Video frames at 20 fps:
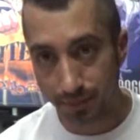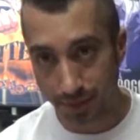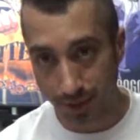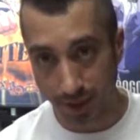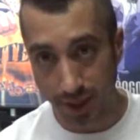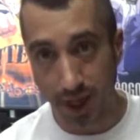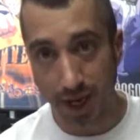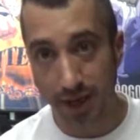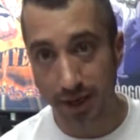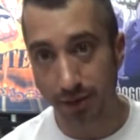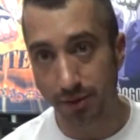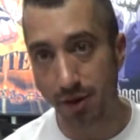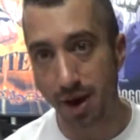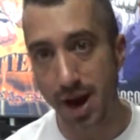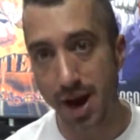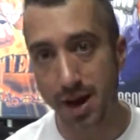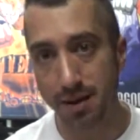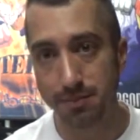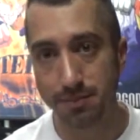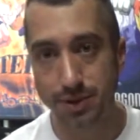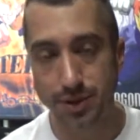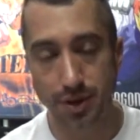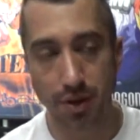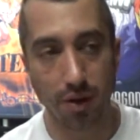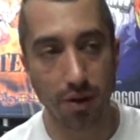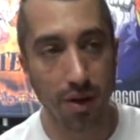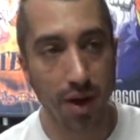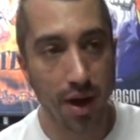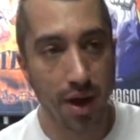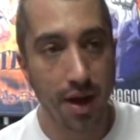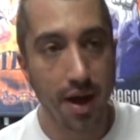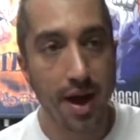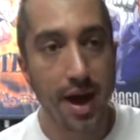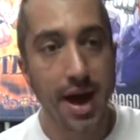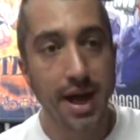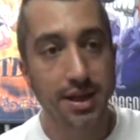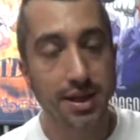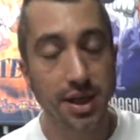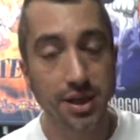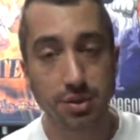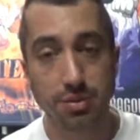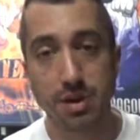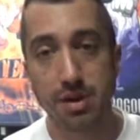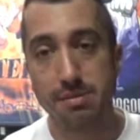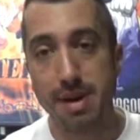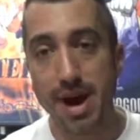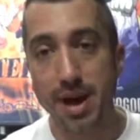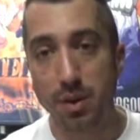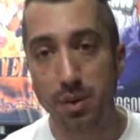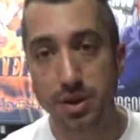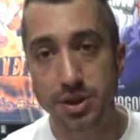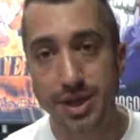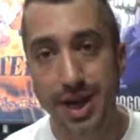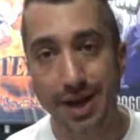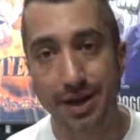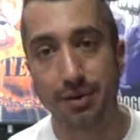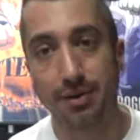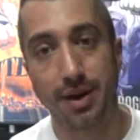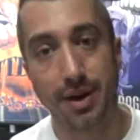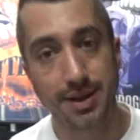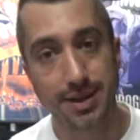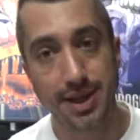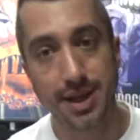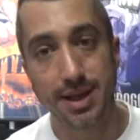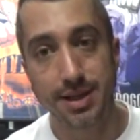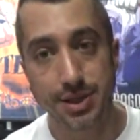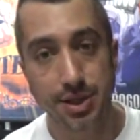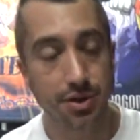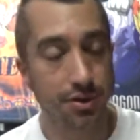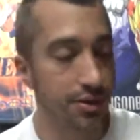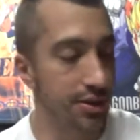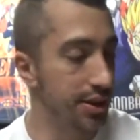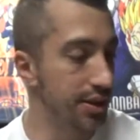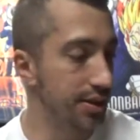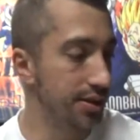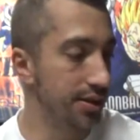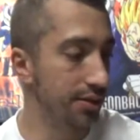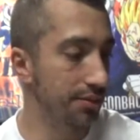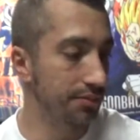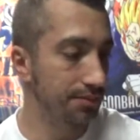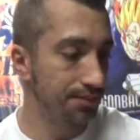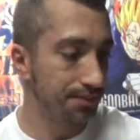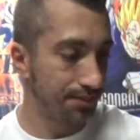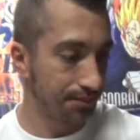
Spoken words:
You get 1 gram, so it doesn't really matter when you take creatine. It's in your system.